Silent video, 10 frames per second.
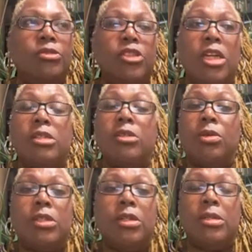just go
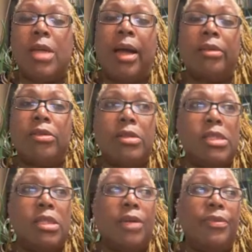to your doctor and
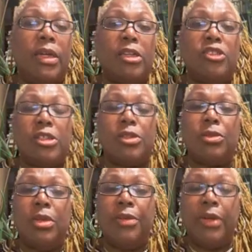see if he could just do
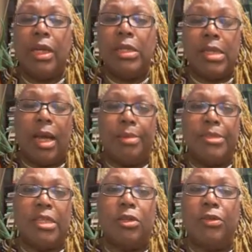liver
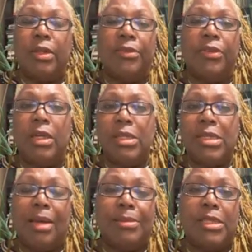enzymes, a liver
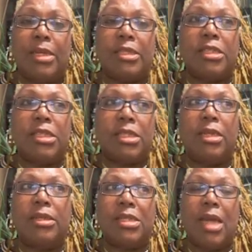enzyme test to see
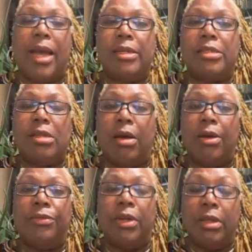the status
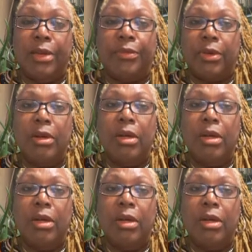of your liver.